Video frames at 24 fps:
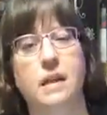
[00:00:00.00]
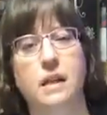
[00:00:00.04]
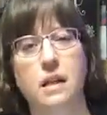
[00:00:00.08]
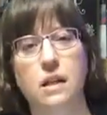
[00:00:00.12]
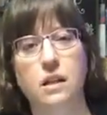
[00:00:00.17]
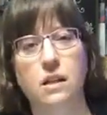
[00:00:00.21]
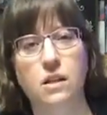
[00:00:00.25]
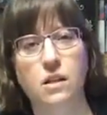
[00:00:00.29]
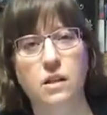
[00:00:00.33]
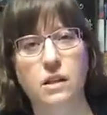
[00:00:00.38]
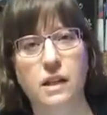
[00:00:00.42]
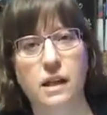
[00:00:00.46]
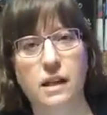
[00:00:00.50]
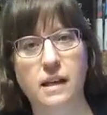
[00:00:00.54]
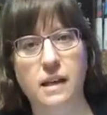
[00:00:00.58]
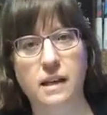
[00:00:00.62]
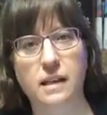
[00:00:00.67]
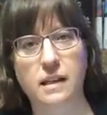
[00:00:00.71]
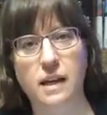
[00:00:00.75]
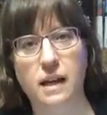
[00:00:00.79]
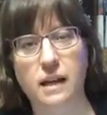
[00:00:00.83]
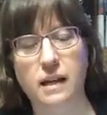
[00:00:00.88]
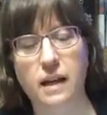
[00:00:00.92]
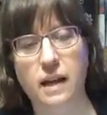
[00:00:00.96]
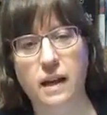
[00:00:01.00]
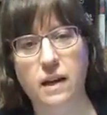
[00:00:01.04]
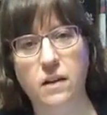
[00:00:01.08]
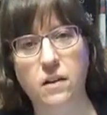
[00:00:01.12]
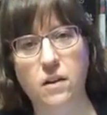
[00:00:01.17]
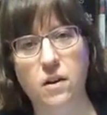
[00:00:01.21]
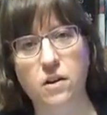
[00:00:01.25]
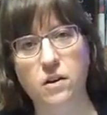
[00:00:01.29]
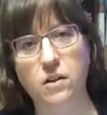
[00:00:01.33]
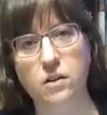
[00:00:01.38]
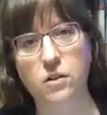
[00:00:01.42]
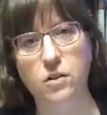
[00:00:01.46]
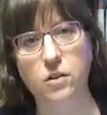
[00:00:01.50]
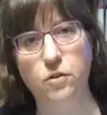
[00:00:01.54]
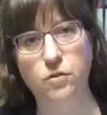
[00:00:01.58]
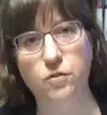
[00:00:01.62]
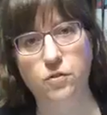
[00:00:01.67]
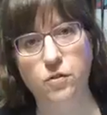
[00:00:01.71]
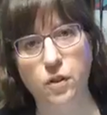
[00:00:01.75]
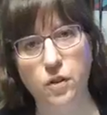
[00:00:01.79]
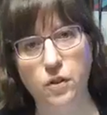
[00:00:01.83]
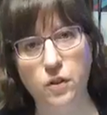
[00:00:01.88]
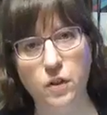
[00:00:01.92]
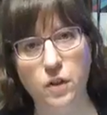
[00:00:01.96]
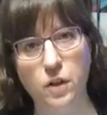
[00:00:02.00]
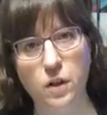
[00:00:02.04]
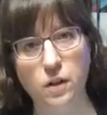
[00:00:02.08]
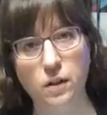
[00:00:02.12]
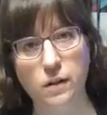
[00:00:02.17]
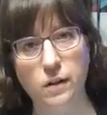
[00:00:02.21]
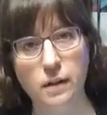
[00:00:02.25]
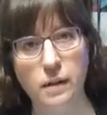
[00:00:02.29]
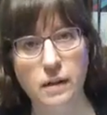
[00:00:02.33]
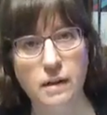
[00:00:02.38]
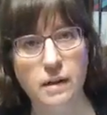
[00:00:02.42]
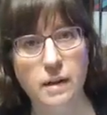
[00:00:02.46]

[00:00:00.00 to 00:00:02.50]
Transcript: looking at that catalog a little further,